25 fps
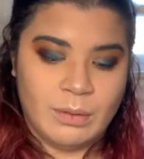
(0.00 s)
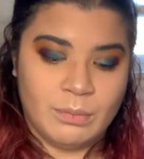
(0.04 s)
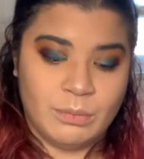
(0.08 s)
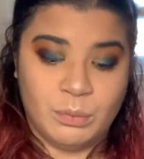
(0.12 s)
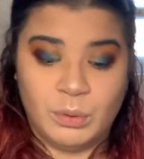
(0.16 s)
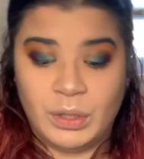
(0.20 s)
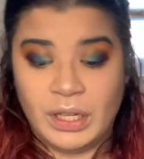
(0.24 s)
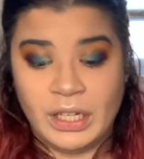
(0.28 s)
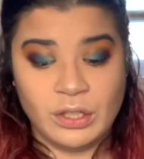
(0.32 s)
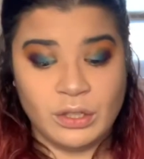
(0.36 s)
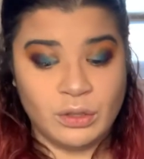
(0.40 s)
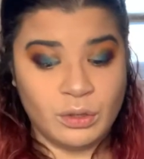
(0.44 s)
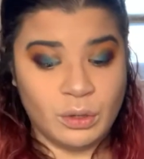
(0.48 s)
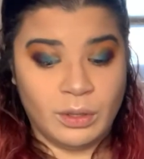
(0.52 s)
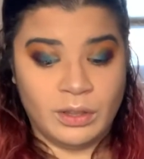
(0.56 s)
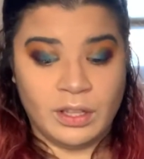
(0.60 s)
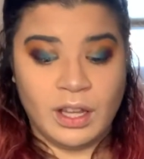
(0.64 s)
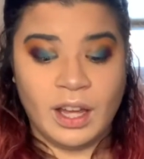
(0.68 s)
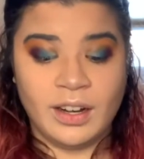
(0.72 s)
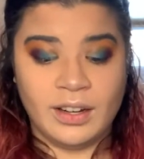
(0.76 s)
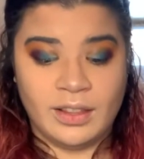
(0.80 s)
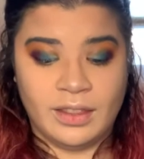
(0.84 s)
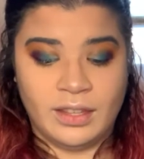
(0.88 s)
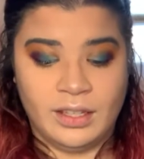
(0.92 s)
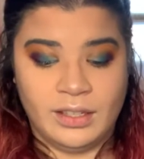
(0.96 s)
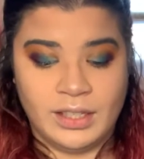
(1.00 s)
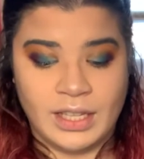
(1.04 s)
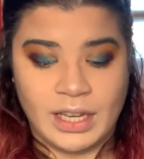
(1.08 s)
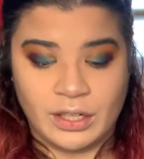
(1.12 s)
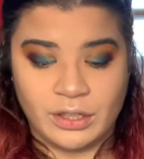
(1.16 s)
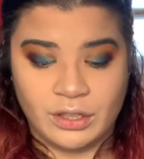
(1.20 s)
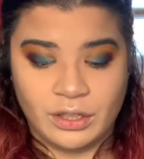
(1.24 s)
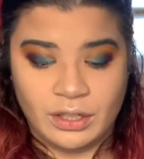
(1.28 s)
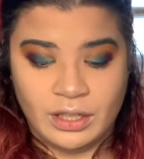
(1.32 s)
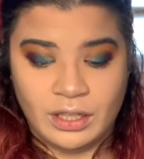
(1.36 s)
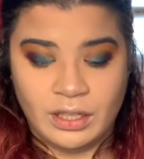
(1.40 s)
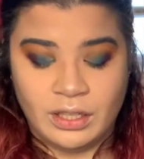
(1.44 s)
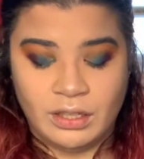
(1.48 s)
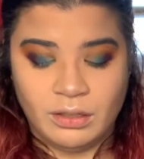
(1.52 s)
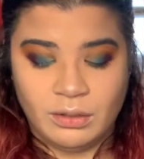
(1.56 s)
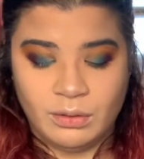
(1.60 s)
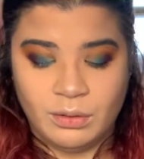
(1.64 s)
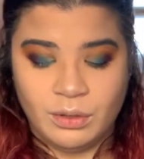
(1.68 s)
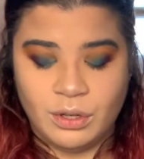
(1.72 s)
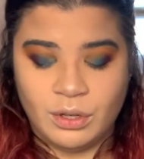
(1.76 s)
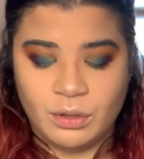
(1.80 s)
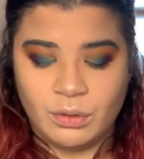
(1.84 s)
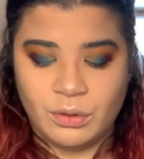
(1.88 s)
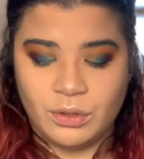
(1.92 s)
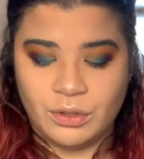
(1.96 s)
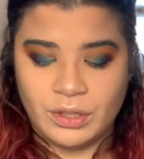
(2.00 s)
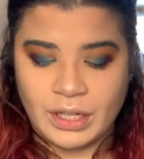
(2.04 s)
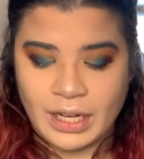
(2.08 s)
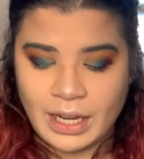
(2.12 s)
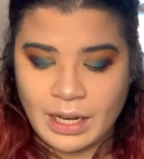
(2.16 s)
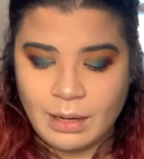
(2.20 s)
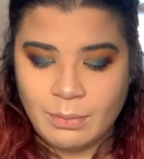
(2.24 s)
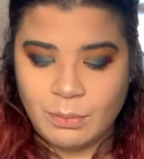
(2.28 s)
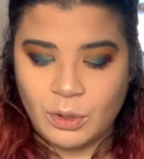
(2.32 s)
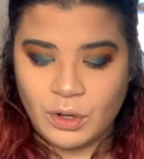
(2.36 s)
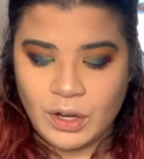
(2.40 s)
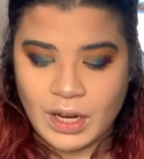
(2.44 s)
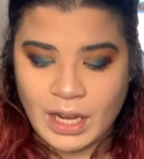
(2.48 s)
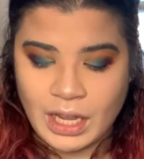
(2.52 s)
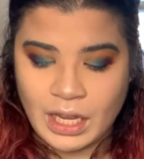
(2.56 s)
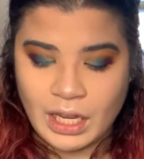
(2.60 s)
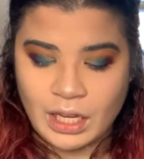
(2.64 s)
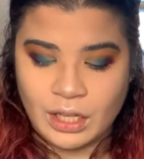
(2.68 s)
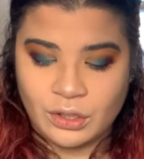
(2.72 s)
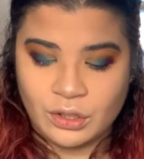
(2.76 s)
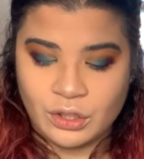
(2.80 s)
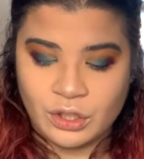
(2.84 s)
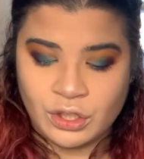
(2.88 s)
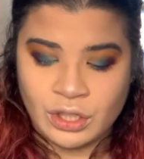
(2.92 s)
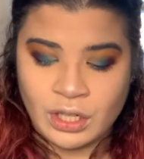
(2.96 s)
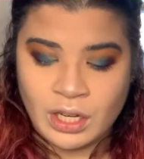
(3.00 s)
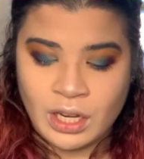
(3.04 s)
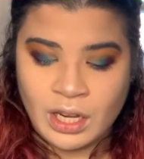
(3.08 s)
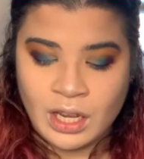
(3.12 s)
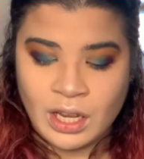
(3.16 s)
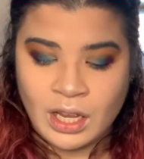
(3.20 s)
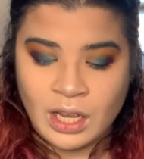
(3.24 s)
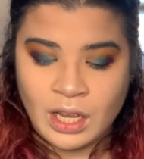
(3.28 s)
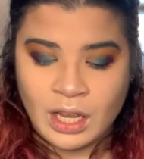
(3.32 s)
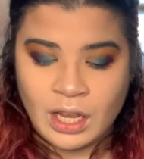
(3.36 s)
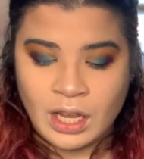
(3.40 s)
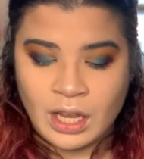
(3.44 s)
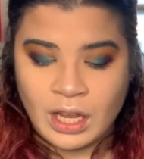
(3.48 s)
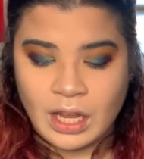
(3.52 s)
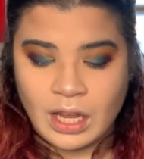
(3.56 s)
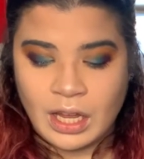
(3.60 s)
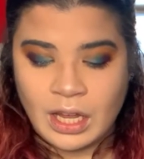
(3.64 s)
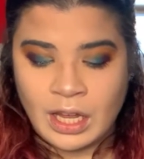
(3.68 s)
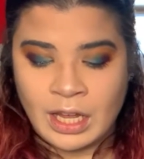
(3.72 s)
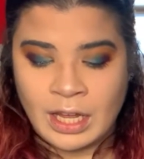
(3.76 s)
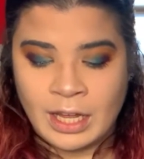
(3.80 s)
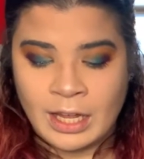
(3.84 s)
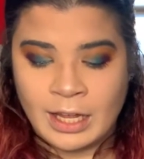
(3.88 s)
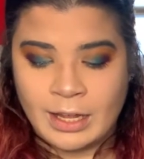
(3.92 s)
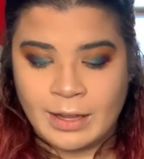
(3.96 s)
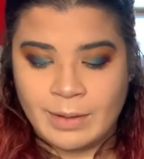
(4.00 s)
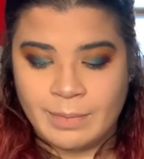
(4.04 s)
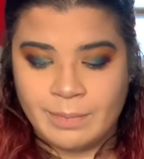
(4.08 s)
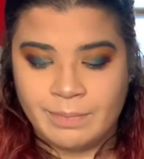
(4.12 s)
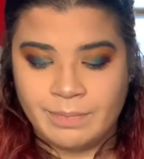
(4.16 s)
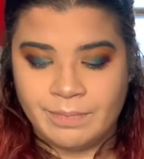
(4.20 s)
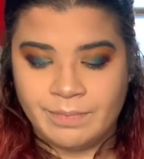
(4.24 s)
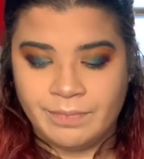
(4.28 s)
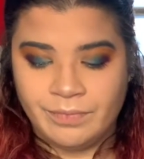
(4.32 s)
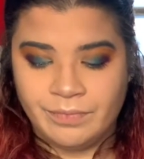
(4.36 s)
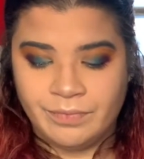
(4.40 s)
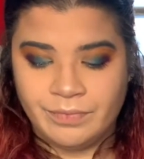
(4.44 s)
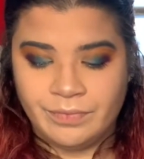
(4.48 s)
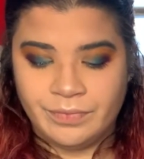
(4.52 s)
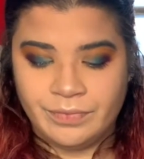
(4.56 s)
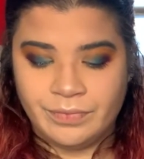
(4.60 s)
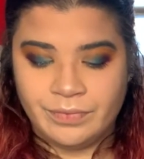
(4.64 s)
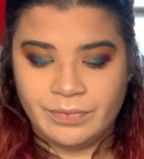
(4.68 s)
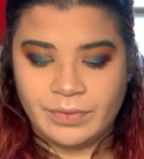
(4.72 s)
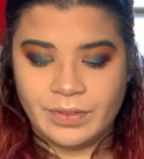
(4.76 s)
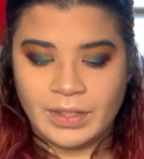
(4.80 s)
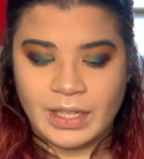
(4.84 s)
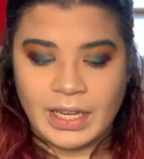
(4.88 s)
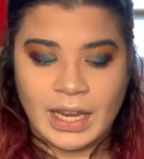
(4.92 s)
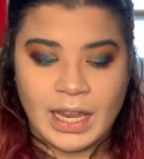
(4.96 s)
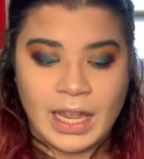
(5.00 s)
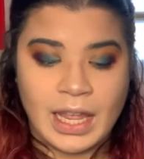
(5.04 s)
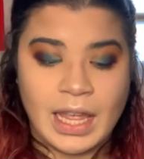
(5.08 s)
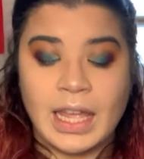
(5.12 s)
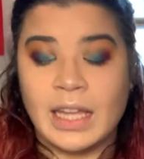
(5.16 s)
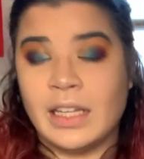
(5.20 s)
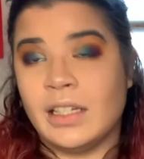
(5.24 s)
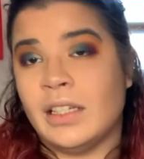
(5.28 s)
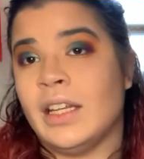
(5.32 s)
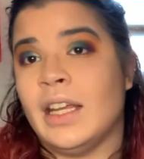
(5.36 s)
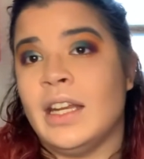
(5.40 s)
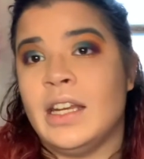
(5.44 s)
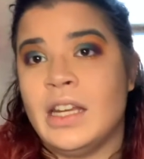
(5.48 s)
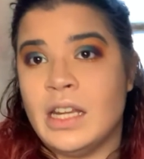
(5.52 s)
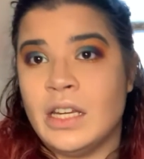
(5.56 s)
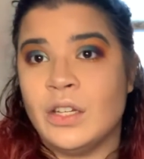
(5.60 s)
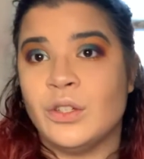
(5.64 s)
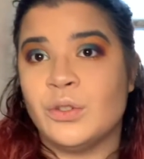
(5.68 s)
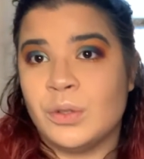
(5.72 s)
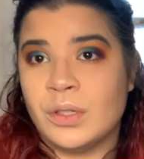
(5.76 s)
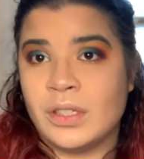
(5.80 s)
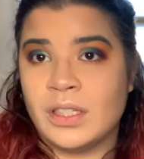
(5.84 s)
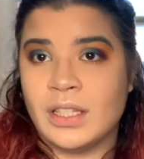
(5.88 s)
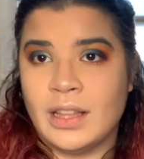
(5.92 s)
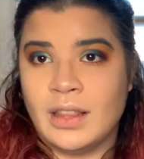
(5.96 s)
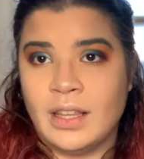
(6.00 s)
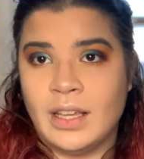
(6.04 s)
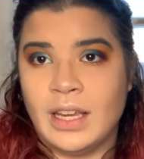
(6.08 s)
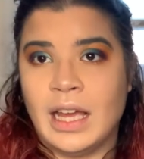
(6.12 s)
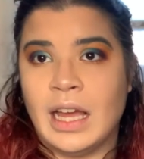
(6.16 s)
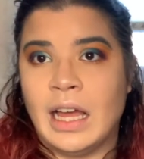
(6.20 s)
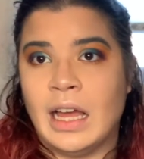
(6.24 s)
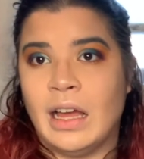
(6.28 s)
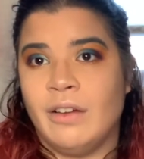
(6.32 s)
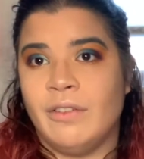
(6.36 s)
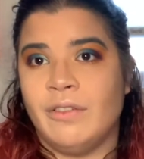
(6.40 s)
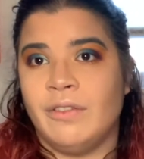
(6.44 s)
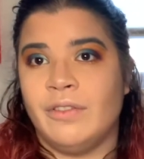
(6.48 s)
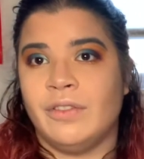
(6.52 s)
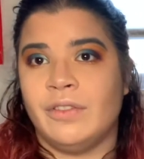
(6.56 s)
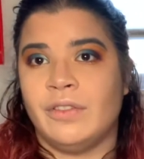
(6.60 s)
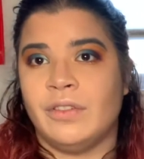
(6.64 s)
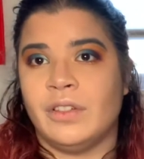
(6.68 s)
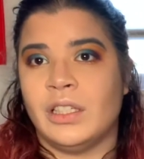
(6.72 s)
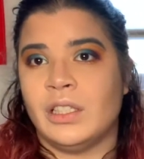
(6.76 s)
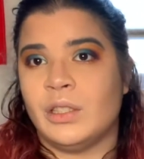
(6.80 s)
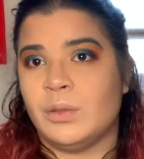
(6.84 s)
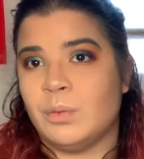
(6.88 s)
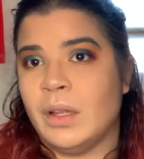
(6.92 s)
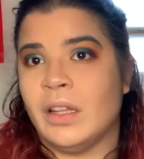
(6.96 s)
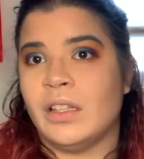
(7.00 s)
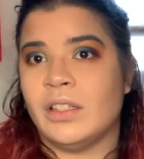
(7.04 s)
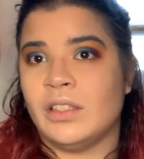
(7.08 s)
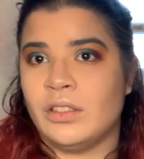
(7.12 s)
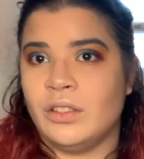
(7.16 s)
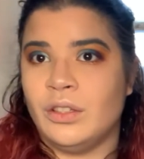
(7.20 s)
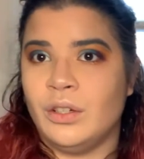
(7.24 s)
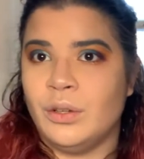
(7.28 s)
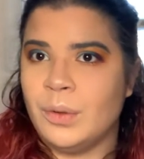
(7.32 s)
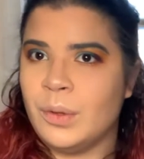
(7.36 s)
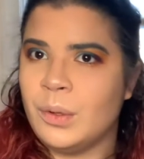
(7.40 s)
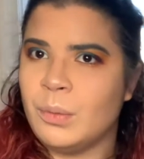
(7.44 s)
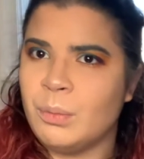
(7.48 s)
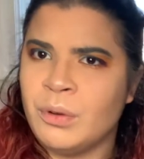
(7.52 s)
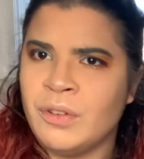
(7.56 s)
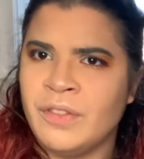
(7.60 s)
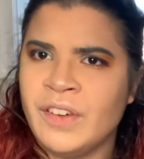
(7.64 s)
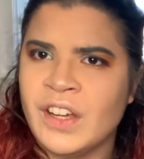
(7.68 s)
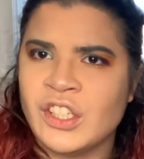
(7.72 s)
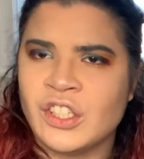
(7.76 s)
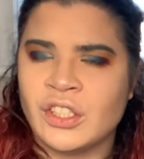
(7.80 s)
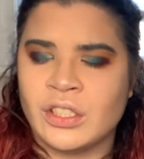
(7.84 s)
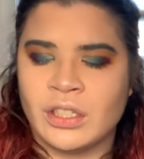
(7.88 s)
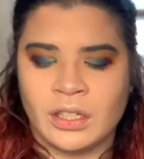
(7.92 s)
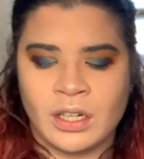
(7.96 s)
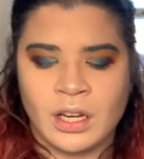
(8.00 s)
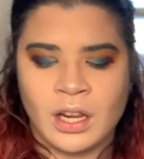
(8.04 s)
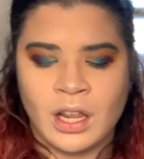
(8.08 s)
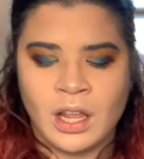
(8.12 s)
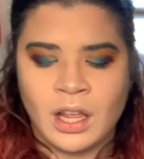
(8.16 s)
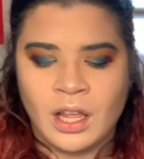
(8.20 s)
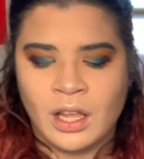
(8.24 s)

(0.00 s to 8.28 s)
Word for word: We get to know a lot of things, actually, you know, their name, their age, and an interest that they have, as well as, you know, their profession.